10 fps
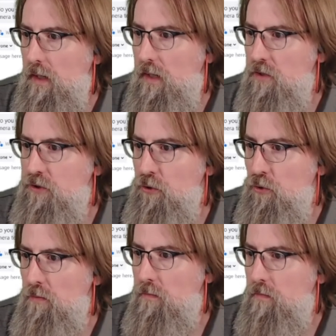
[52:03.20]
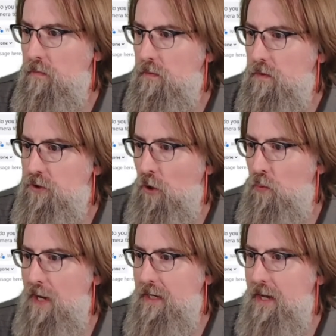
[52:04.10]
Zoom. So
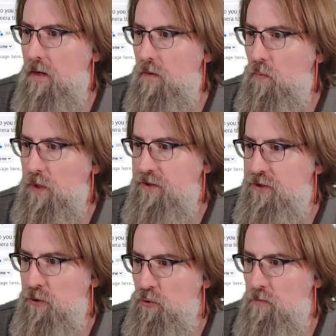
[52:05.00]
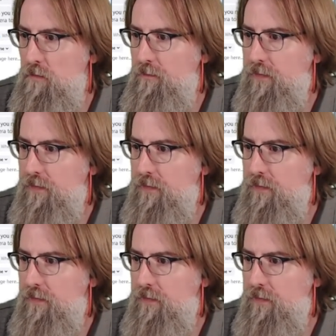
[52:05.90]
right now with Zoom,